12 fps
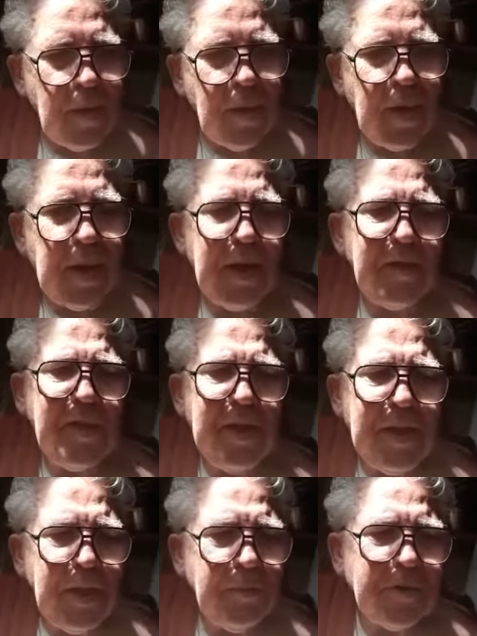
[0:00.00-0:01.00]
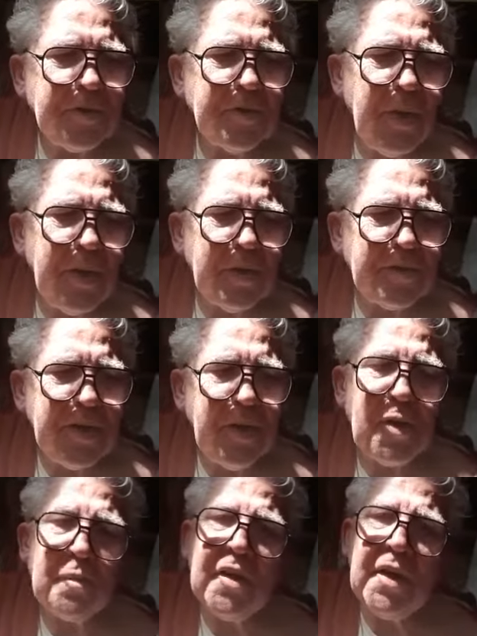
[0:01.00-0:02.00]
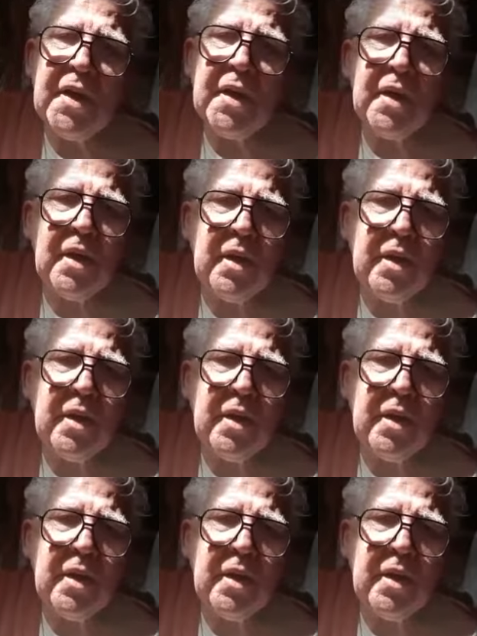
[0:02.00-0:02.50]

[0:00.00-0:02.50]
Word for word: I think he was trying to tell me